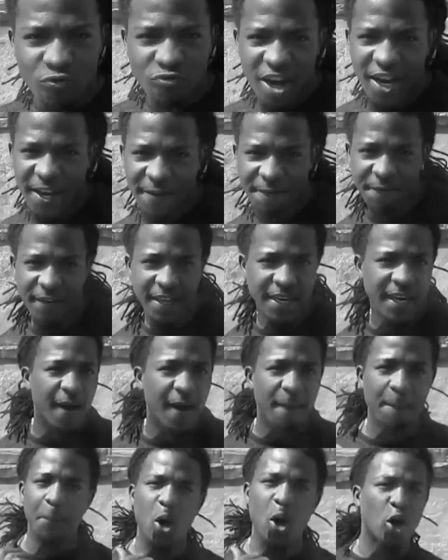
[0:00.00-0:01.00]
Now, I be
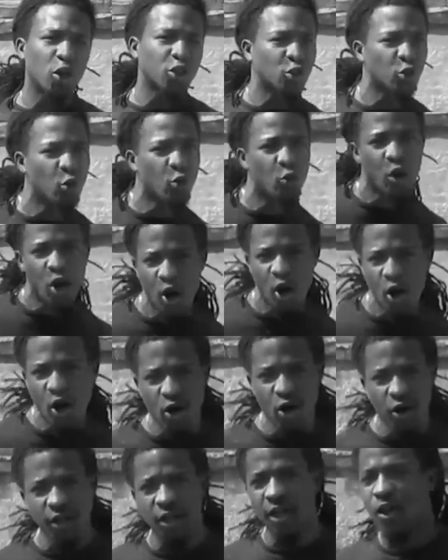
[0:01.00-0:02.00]
having some dope-ass
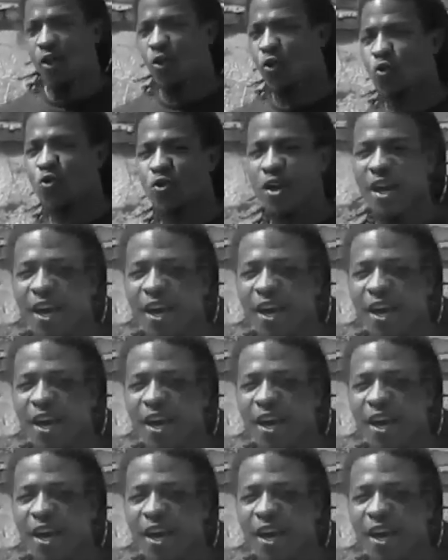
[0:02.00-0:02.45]
beats, you feel me?